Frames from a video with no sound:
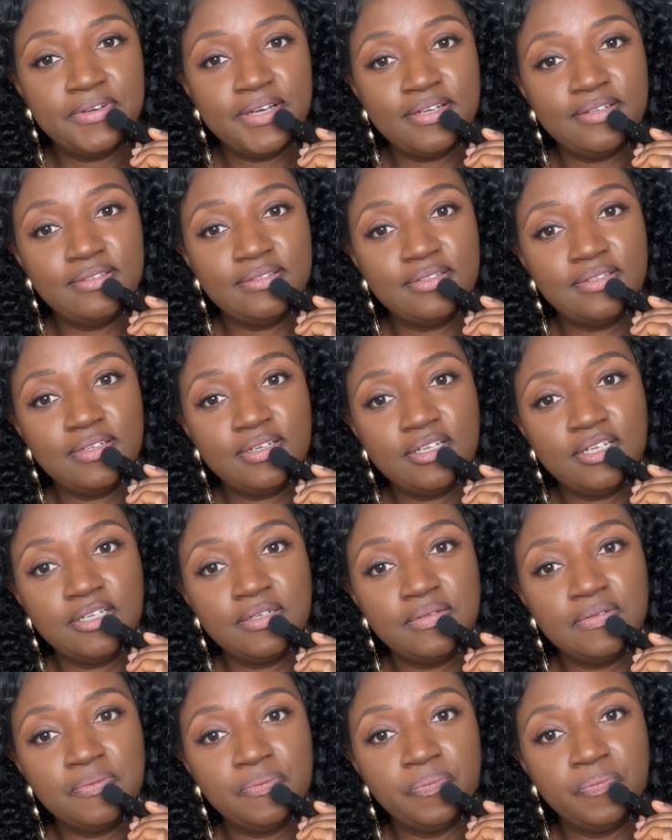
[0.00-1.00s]
and
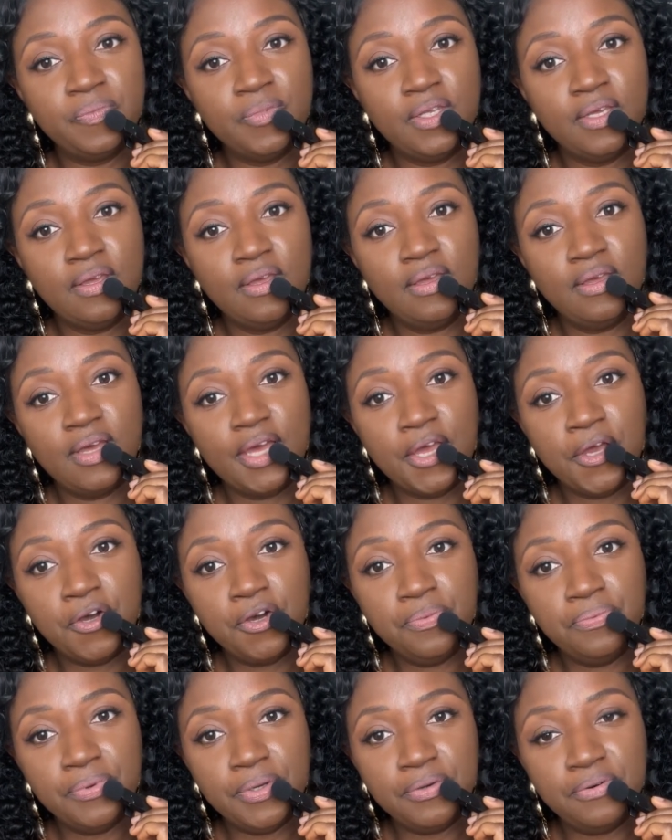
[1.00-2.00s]
I
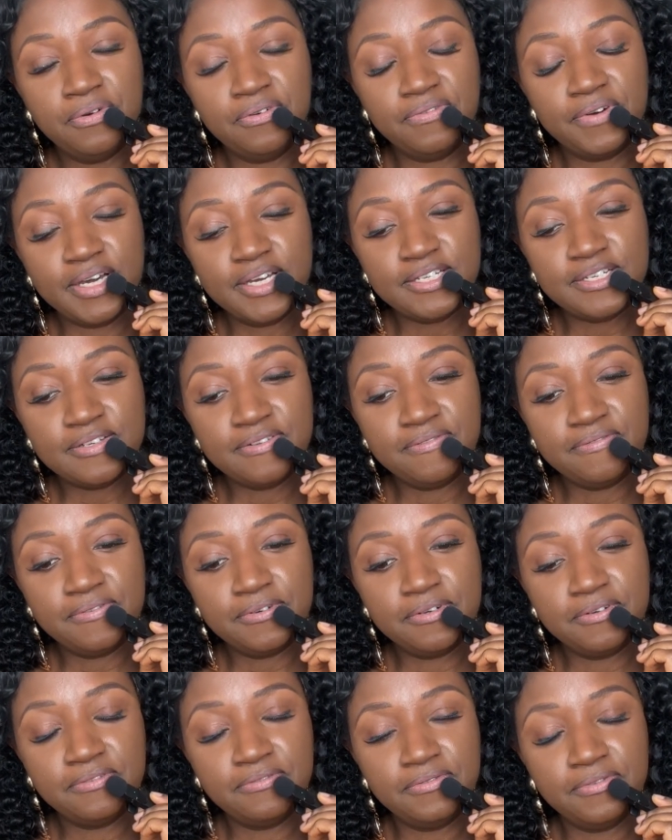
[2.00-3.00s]
hope we're all fighting
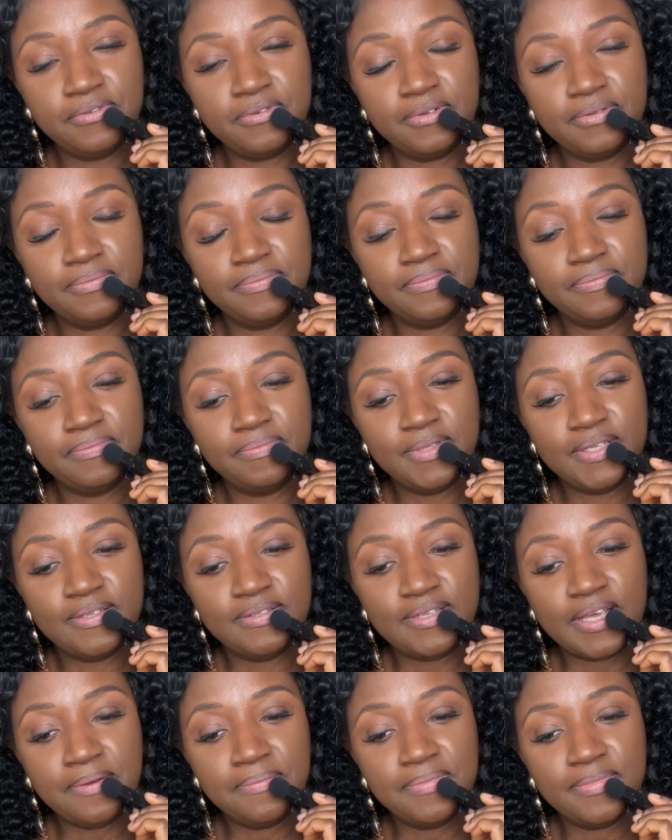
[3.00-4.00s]
for the
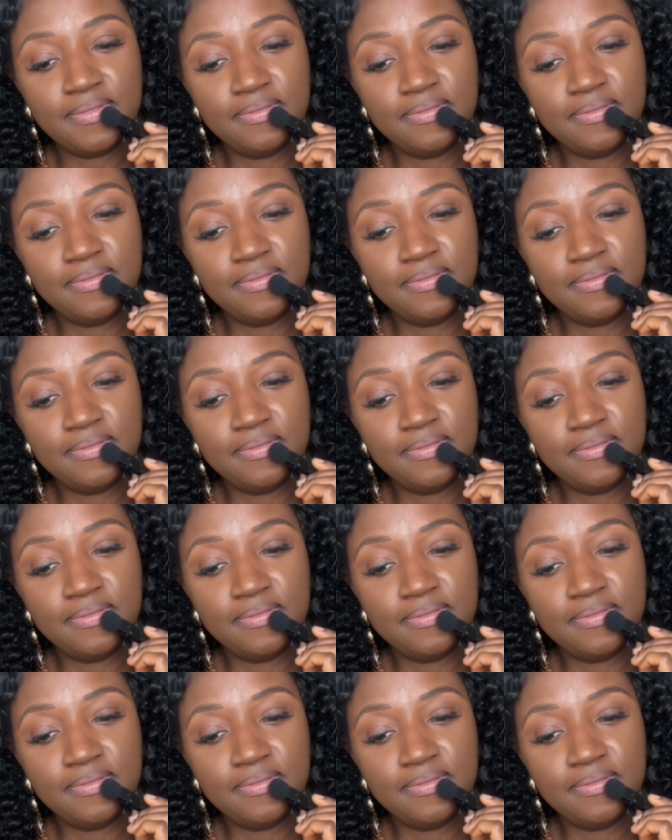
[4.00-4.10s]
same.